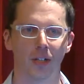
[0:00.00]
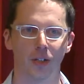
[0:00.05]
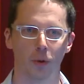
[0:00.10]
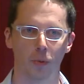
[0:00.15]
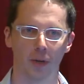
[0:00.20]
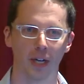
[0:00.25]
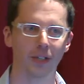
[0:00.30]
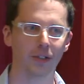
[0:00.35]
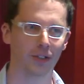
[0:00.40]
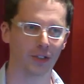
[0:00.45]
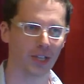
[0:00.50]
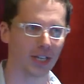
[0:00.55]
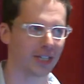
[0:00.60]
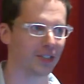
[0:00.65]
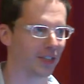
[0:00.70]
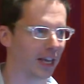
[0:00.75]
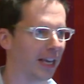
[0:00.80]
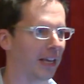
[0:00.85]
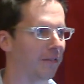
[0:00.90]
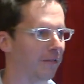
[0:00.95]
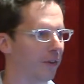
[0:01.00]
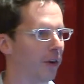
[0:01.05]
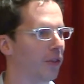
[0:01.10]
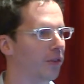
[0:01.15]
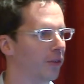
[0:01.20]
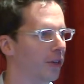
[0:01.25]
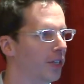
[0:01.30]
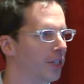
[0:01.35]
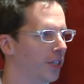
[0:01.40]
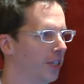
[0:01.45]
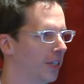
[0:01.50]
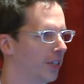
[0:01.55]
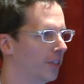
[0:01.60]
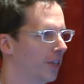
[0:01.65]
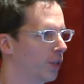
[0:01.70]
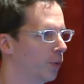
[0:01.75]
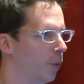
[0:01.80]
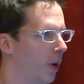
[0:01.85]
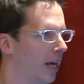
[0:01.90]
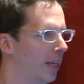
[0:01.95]
So we're interested in digging further into this
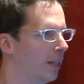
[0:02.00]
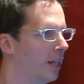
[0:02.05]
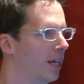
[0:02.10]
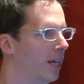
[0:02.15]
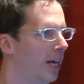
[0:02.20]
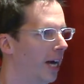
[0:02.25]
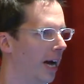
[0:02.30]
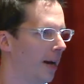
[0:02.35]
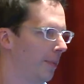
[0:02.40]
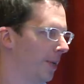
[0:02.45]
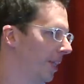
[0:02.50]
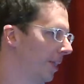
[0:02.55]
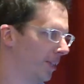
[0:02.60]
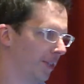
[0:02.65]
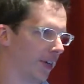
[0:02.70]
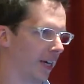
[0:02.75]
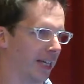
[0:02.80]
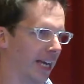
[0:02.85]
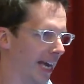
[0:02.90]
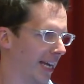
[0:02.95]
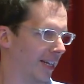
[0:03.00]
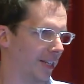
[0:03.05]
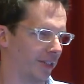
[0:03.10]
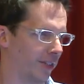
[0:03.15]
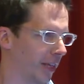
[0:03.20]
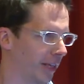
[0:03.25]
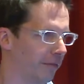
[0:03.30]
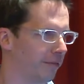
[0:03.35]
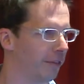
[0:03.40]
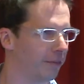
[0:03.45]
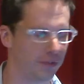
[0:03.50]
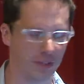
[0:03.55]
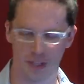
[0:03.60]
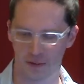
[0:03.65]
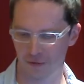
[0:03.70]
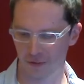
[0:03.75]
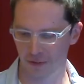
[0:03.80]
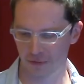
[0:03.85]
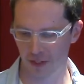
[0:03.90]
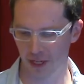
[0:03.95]
as well. Um, and this, again, is like
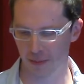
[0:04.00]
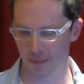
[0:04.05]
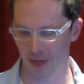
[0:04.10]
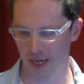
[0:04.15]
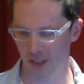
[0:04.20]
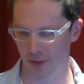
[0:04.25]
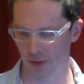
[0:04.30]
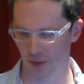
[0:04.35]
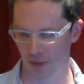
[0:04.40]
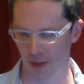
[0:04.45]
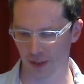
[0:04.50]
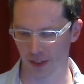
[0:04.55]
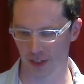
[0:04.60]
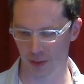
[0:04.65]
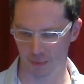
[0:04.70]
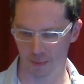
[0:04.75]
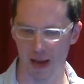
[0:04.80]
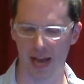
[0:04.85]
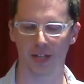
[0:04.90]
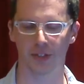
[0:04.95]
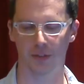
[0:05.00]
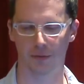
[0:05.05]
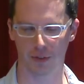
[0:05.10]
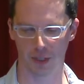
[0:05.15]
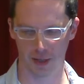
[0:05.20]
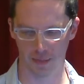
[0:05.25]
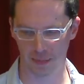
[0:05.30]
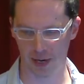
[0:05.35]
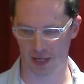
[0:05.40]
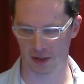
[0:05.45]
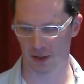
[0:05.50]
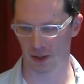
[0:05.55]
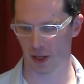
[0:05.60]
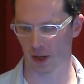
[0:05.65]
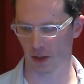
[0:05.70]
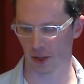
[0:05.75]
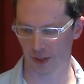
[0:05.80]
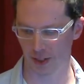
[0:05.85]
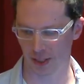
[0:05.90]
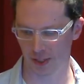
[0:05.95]
15, 15, minutes to run this massively in
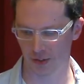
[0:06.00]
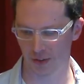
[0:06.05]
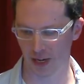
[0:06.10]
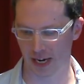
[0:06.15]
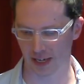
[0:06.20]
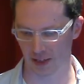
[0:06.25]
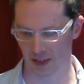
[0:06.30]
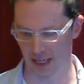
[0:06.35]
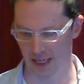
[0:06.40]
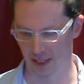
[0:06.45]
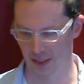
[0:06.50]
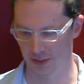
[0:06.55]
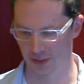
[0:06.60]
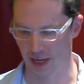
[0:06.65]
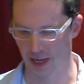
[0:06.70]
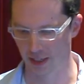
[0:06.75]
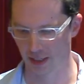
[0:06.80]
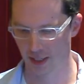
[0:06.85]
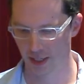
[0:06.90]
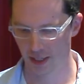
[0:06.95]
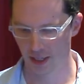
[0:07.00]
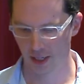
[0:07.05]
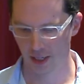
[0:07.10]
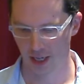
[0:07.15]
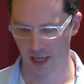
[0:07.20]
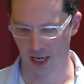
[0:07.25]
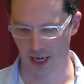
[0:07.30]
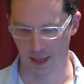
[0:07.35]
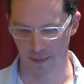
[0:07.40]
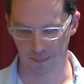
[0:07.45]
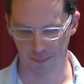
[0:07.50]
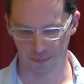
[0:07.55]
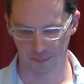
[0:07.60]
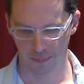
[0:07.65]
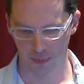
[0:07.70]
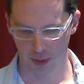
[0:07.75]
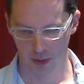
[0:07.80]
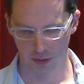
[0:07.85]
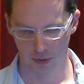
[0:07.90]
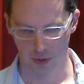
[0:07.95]
parallel on the entire data set. Um,
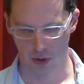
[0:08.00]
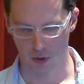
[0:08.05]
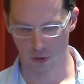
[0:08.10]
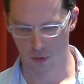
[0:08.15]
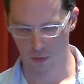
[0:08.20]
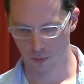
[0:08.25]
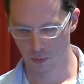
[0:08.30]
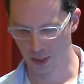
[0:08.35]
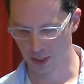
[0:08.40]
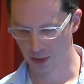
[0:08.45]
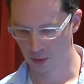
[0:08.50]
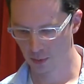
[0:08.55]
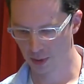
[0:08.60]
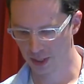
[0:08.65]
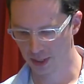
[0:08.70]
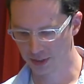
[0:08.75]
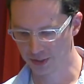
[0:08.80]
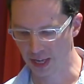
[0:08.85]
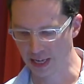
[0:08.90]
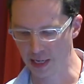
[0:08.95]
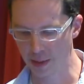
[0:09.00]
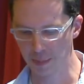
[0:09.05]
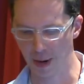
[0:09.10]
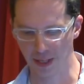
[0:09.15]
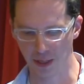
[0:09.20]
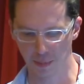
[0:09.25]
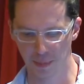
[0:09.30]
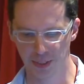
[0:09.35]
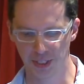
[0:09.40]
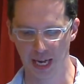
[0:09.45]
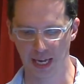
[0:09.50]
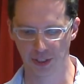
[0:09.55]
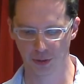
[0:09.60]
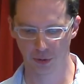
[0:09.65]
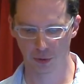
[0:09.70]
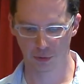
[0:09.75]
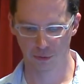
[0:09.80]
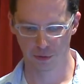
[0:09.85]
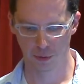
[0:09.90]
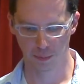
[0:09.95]
so we're, we're excited by the
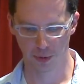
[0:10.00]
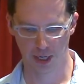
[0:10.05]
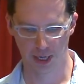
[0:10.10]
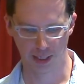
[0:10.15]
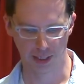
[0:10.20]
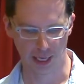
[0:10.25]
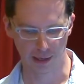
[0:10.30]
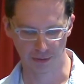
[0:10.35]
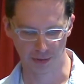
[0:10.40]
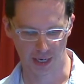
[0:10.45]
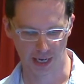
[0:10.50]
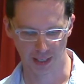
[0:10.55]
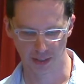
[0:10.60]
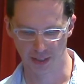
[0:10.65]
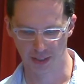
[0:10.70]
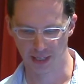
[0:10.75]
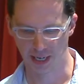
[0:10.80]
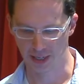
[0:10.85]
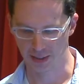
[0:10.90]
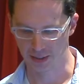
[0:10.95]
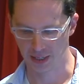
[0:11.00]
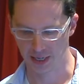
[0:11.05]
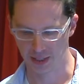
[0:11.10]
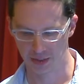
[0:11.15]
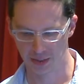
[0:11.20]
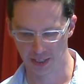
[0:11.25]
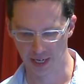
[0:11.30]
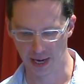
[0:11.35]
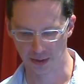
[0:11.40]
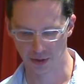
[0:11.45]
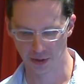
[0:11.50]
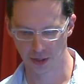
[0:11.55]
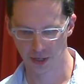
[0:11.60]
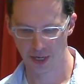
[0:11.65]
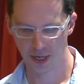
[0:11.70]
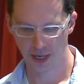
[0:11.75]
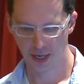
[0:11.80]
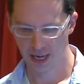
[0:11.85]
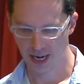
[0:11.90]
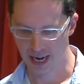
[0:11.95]
potential for bringing life science and data science together
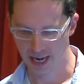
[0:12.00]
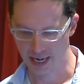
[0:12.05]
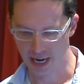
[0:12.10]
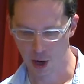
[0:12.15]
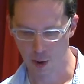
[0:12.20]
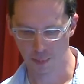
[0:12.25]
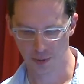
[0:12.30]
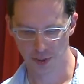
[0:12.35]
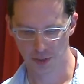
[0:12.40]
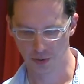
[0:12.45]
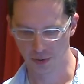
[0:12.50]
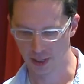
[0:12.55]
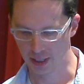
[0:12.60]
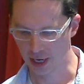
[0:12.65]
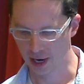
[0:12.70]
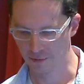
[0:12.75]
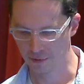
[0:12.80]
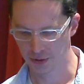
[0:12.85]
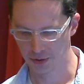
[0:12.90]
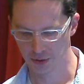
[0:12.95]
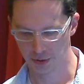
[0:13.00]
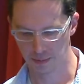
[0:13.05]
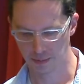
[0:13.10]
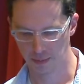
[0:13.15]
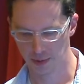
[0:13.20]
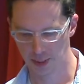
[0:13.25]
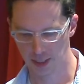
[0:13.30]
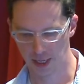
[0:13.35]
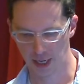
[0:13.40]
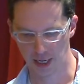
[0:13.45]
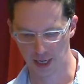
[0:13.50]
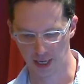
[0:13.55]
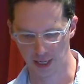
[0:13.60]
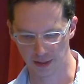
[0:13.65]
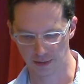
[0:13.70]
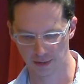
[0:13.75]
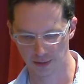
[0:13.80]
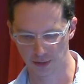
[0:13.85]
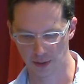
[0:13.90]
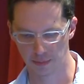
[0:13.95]
and helping to uncover some,
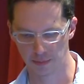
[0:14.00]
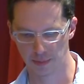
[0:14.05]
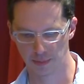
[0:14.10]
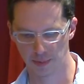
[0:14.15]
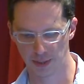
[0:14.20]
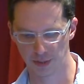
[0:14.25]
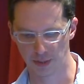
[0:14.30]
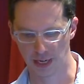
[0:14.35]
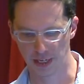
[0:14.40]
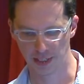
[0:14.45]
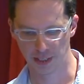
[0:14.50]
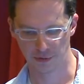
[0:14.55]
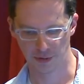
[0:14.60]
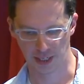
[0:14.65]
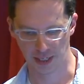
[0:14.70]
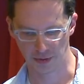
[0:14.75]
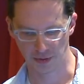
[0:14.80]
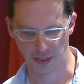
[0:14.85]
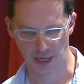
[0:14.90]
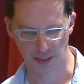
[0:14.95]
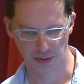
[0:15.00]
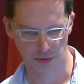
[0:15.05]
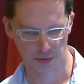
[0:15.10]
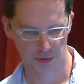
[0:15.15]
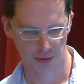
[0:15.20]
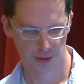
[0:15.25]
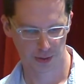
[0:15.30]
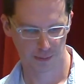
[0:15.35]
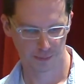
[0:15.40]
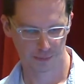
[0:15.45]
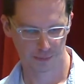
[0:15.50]
uh, some scientific insights.